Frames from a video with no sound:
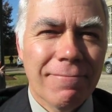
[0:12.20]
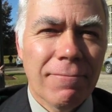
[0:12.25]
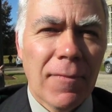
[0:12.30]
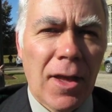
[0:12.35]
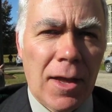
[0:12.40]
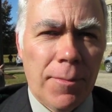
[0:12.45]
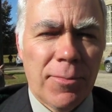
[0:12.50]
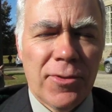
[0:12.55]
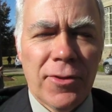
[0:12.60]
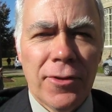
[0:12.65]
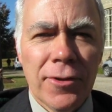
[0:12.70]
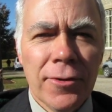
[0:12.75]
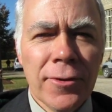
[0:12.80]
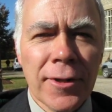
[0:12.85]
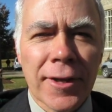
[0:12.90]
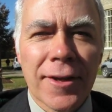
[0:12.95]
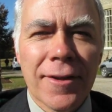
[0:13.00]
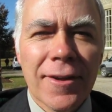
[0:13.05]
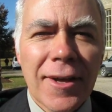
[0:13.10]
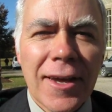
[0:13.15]

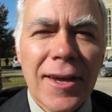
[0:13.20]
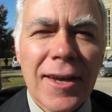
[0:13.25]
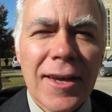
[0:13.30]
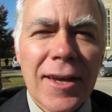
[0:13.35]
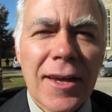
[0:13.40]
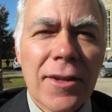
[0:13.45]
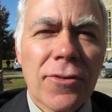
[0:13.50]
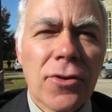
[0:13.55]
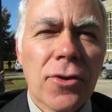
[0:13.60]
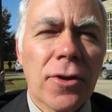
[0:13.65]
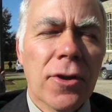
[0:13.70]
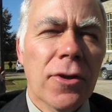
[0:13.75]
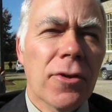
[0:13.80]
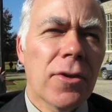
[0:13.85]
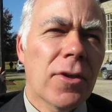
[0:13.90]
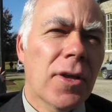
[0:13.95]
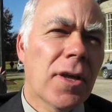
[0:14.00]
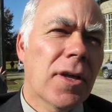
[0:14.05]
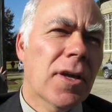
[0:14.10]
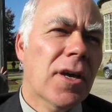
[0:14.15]
Absolutely. It's going to
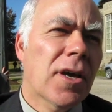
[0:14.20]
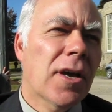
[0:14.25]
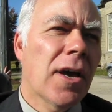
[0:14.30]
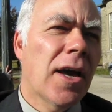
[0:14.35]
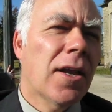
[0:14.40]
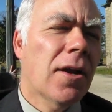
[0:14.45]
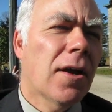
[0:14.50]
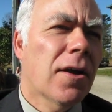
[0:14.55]
cut